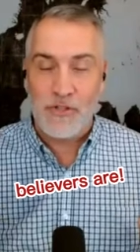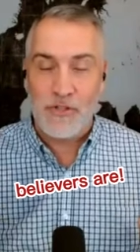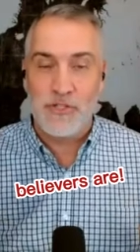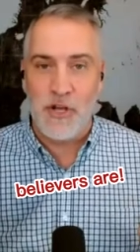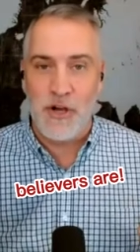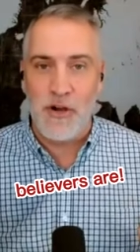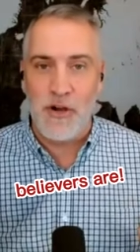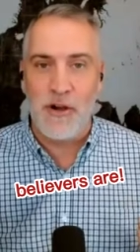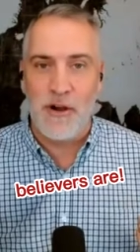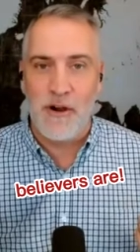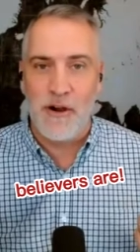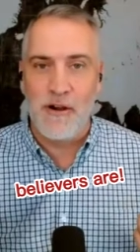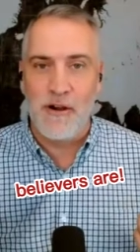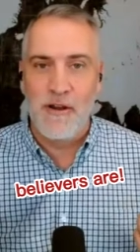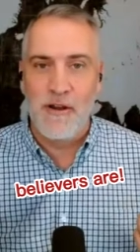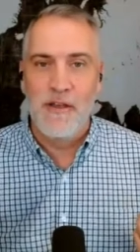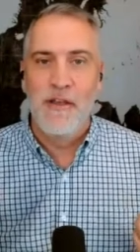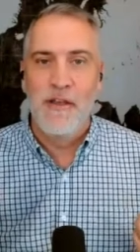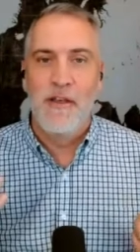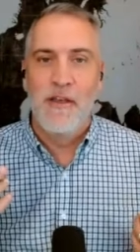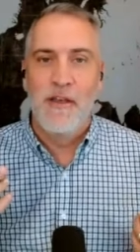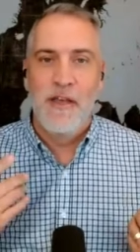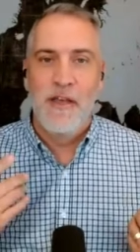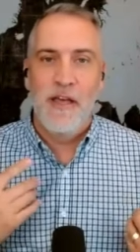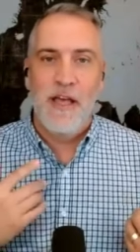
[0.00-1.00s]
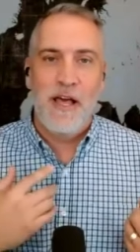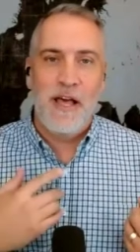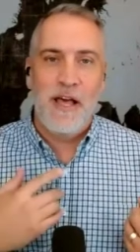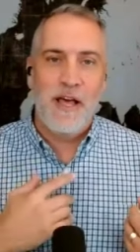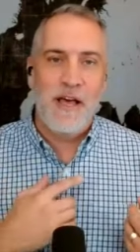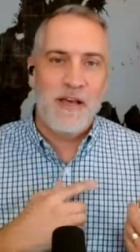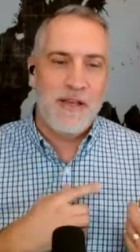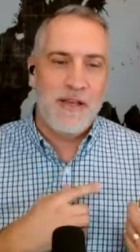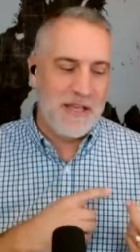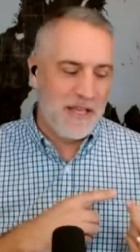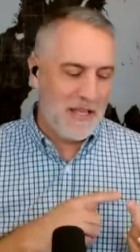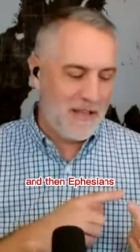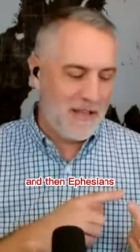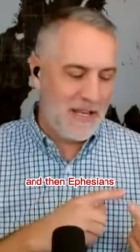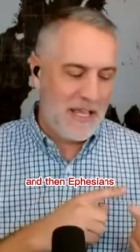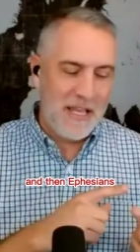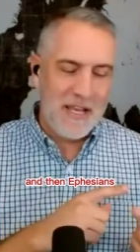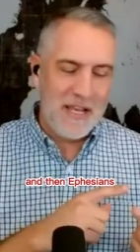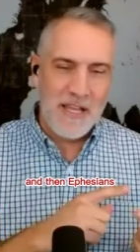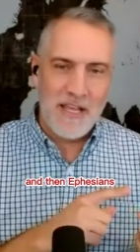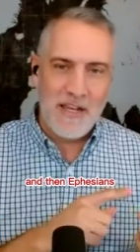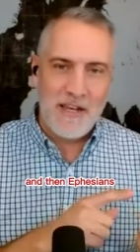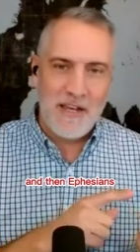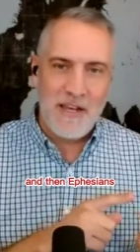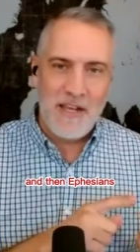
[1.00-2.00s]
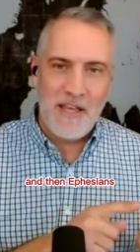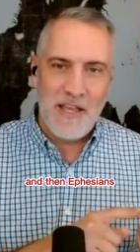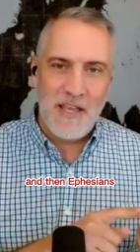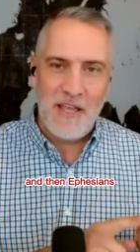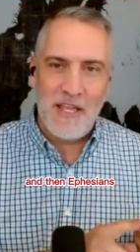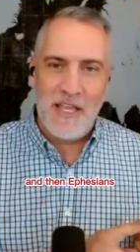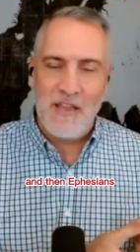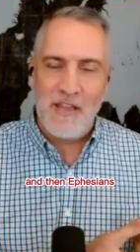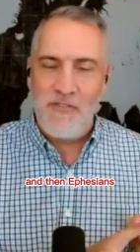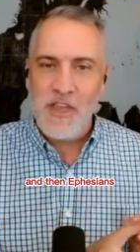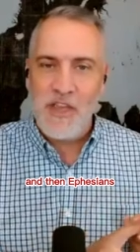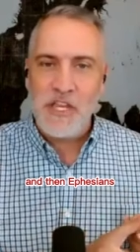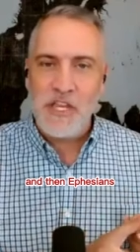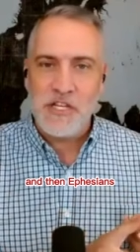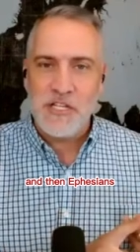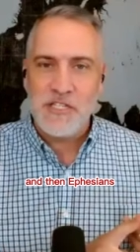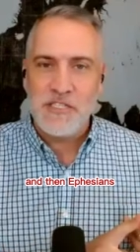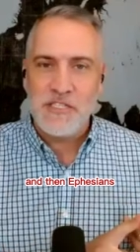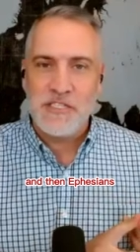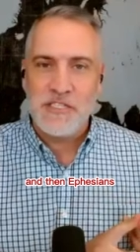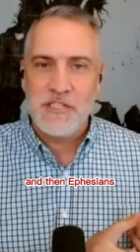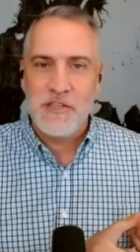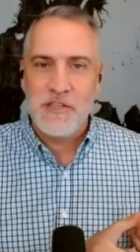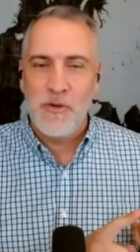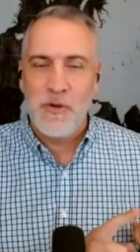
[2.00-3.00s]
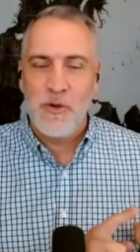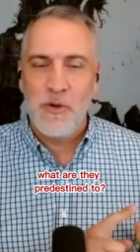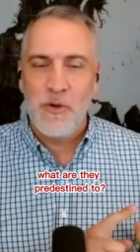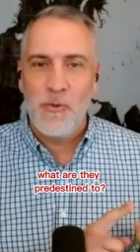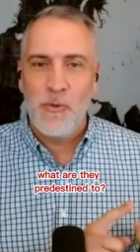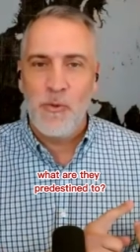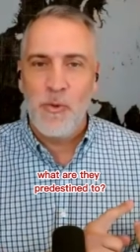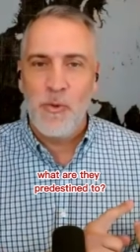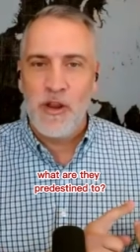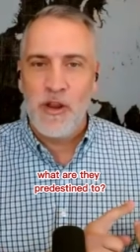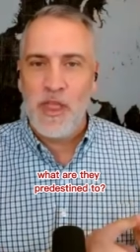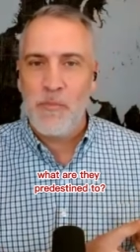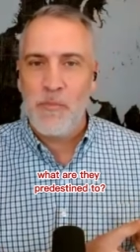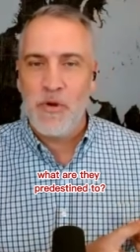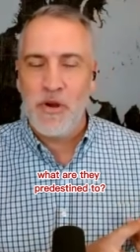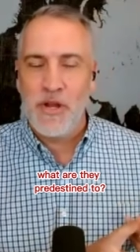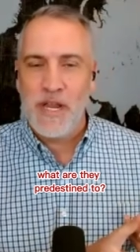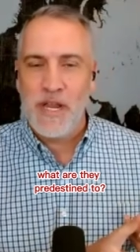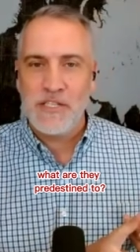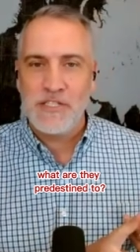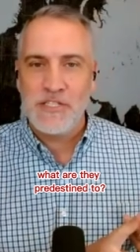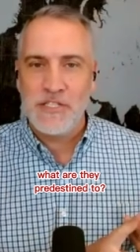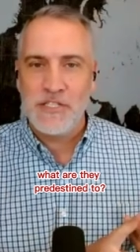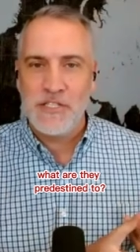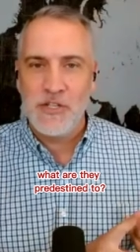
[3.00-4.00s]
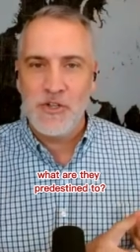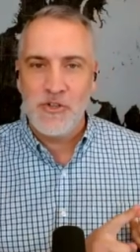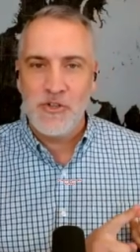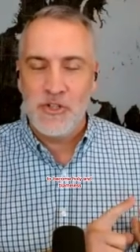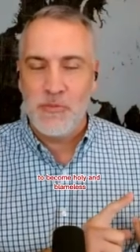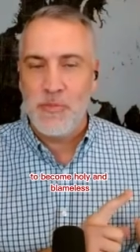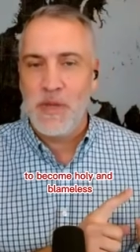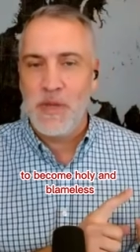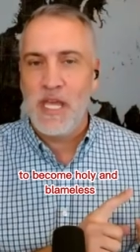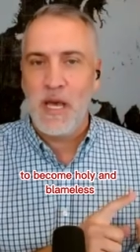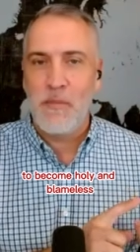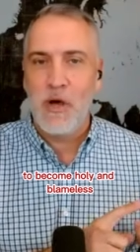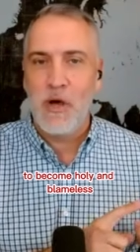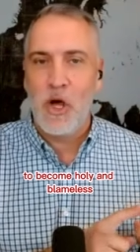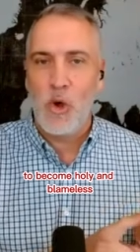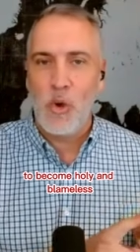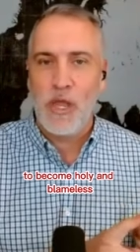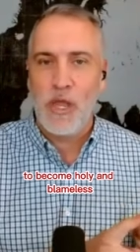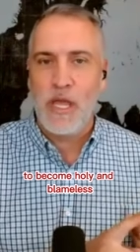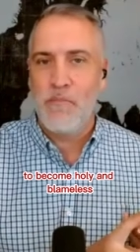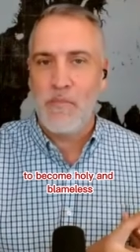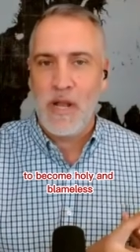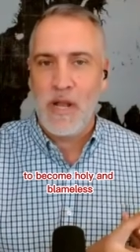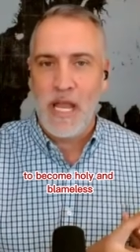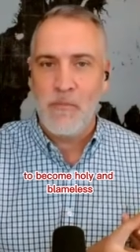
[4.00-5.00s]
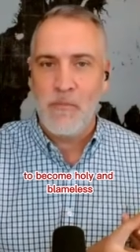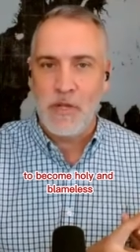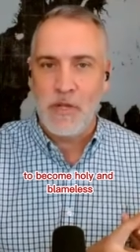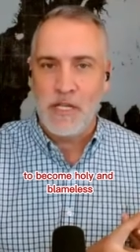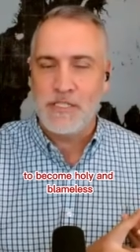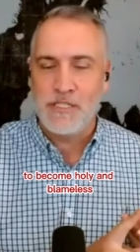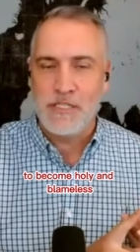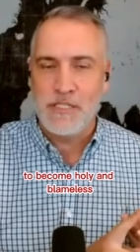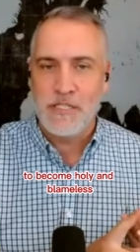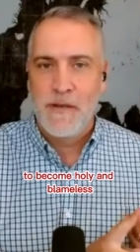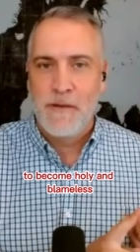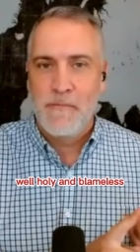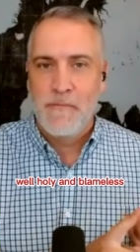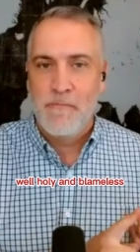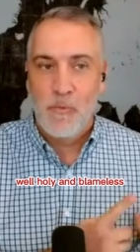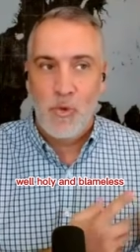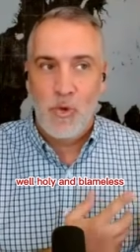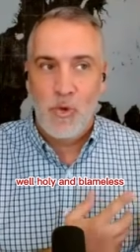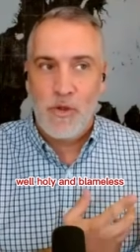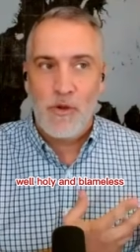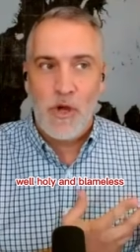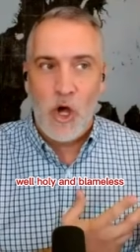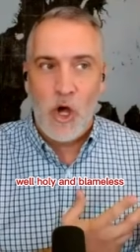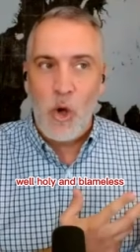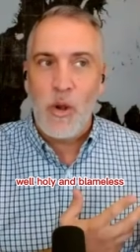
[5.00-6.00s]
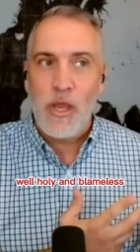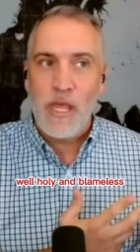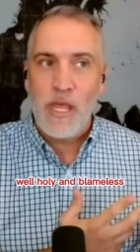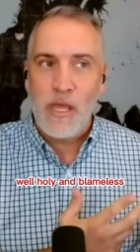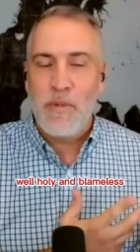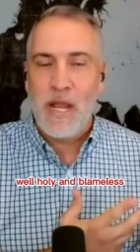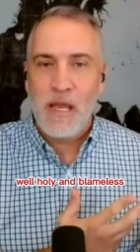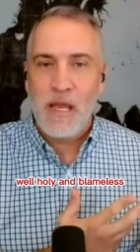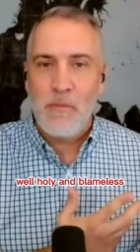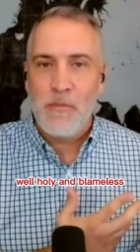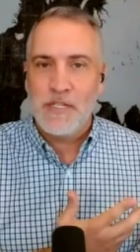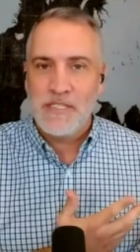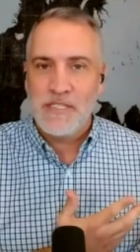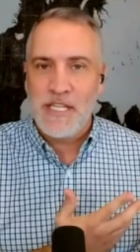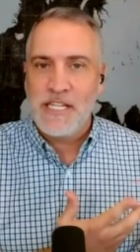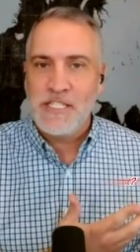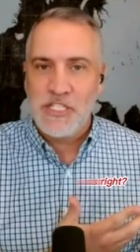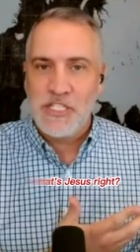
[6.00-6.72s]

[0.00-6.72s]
are. Uh, and, and in uh, Ephesians, what are they predestined to? To become holy and blameless. Well, holy and blameless, that's